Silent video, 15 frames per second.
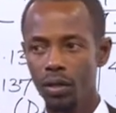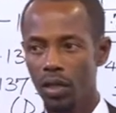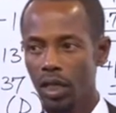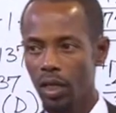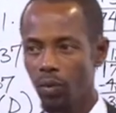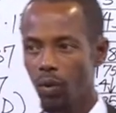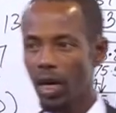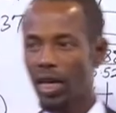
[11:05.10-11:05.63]

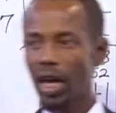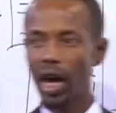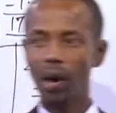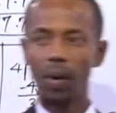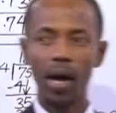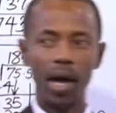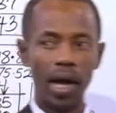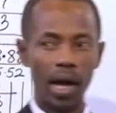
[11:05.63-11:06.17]
in 1
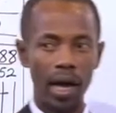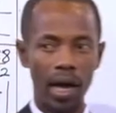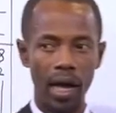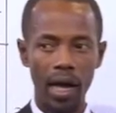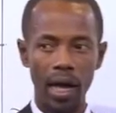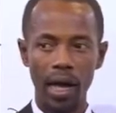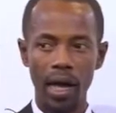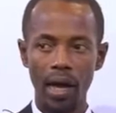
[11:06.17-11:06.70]
hour,
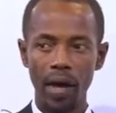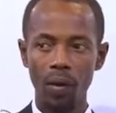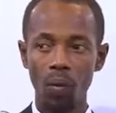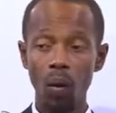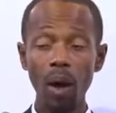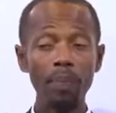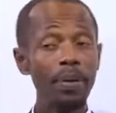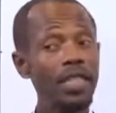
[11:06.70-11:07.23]

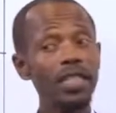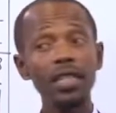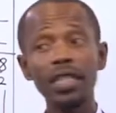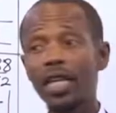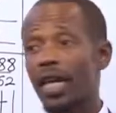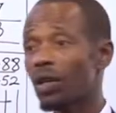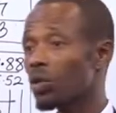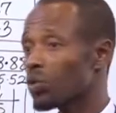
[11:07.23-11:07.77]
one person
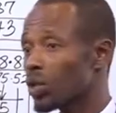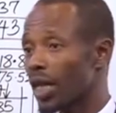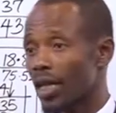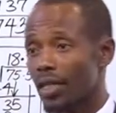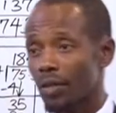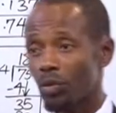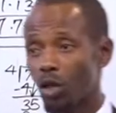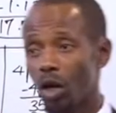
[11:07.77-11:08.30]
cannot do that
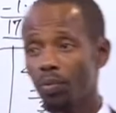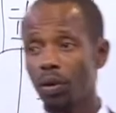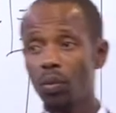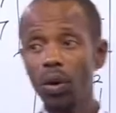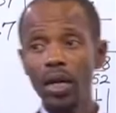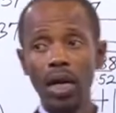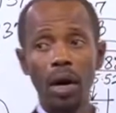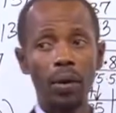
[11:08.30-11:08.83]
same job in
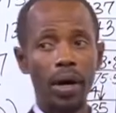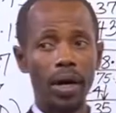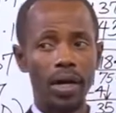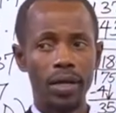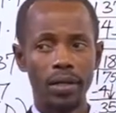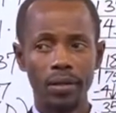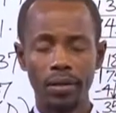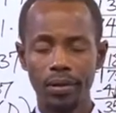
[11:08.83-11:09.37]
1 hour.
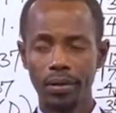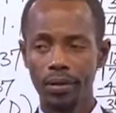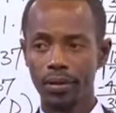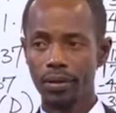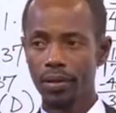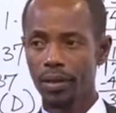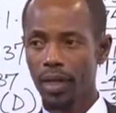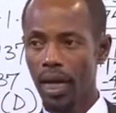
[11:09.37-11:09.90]

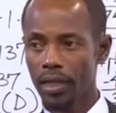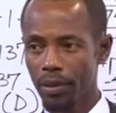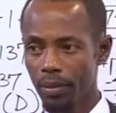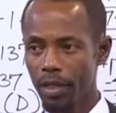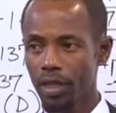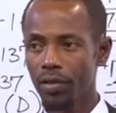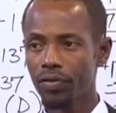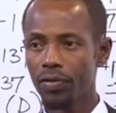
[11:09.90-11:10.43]
That's the
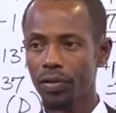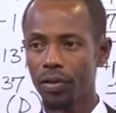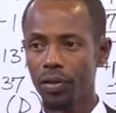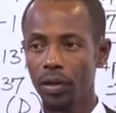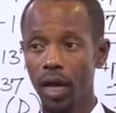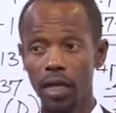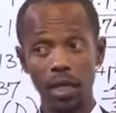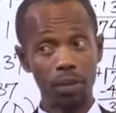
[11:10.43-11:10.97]
basic truth,
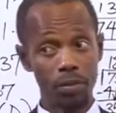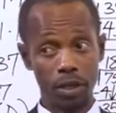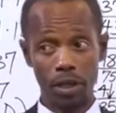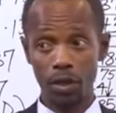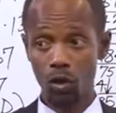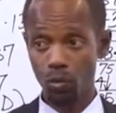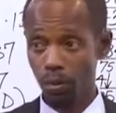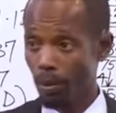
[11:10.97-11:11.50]
except he's a
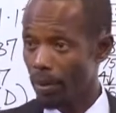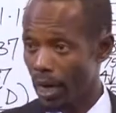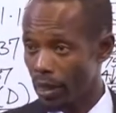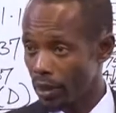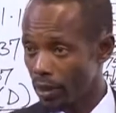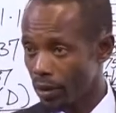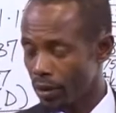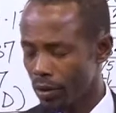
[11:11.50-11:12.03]
Superman.
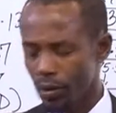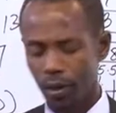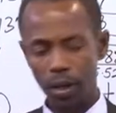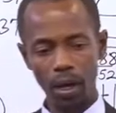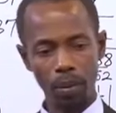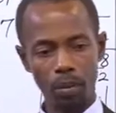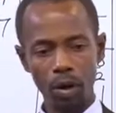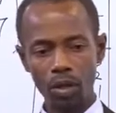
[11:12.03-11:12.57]

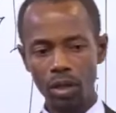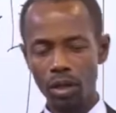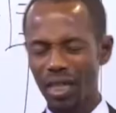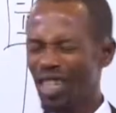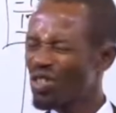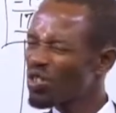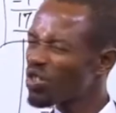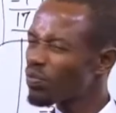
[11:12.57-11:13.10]
But there's
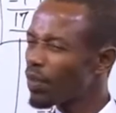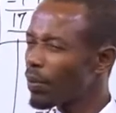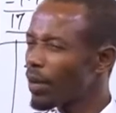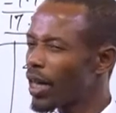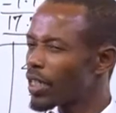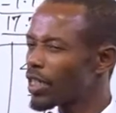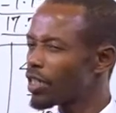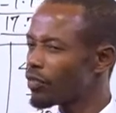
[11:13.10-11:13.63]
no
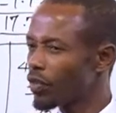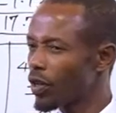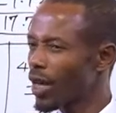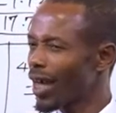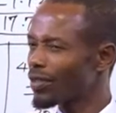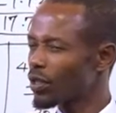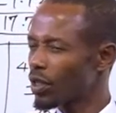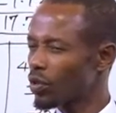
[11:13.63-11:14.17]
Superman in the real
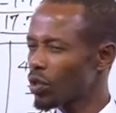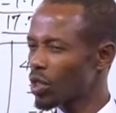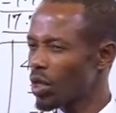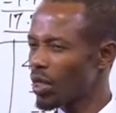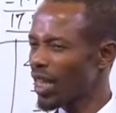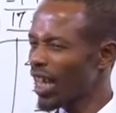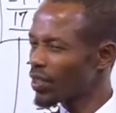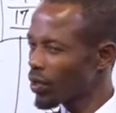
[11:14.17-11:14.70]
life situation.
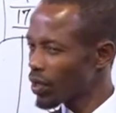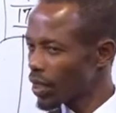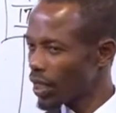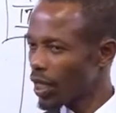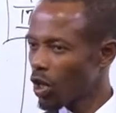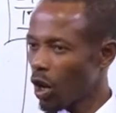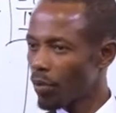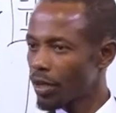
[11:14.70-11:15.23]
That's just in a
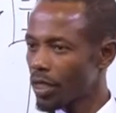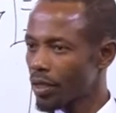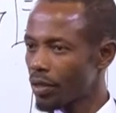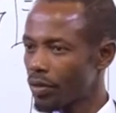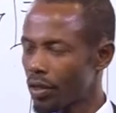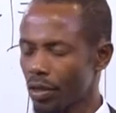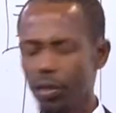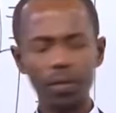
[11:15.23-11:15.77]
comic
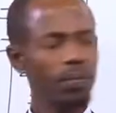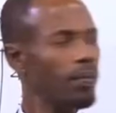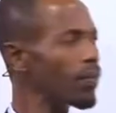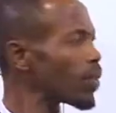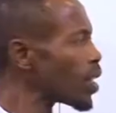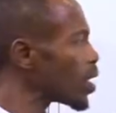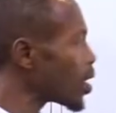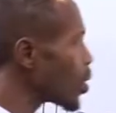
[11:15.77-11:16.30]
series.
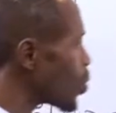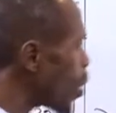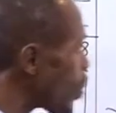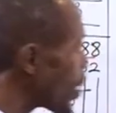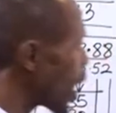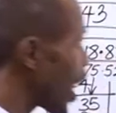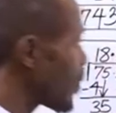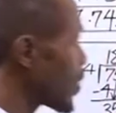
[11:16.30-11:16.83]
What we
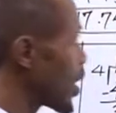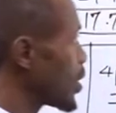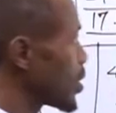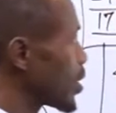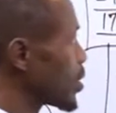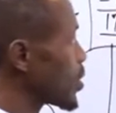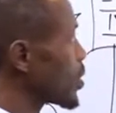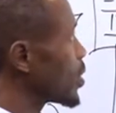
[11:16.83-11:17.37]
have here is
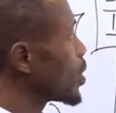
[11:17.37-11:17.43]
this.